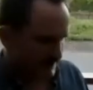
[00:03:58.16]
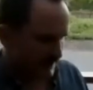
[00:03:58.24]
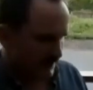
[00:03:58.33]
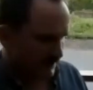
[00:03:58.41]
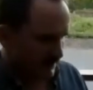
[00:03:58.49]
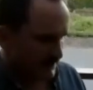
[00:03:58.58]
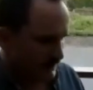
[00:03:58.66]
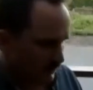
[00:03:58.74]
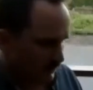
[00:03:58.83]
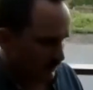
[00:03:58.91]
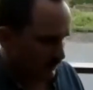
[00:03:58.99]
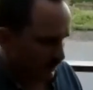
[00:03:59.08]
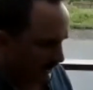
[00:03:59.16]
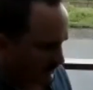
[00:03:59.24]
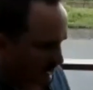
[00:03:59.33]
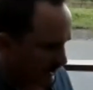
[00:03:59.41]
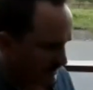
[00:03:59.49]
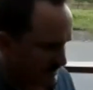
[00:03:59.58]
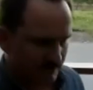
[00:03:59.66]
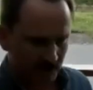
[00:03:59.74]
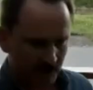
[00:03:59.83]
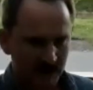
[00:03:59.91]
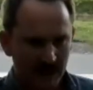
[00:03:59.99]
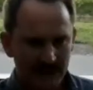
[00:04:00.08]
we see this wine, you know,
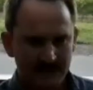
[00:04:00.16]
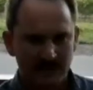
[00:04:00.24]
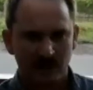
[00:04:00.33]
it definitely